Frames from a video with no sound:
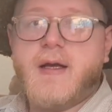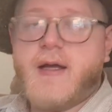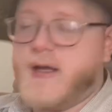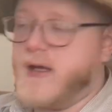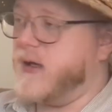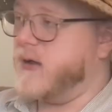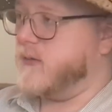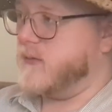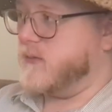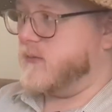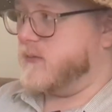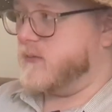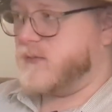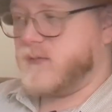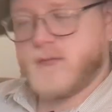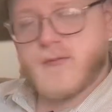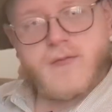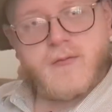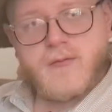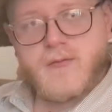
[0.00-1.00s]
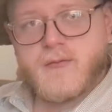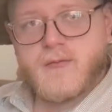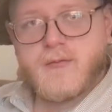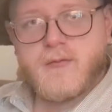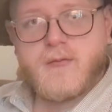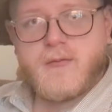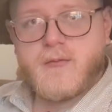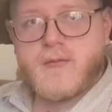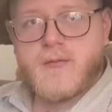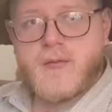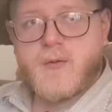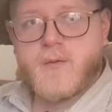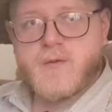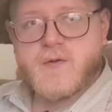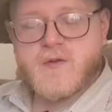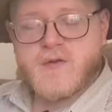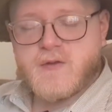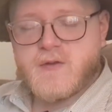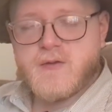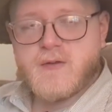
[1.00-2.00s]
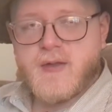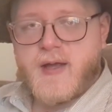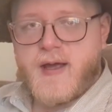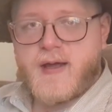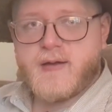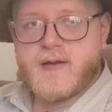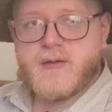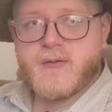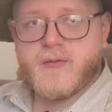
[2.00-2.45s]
and it will just do that.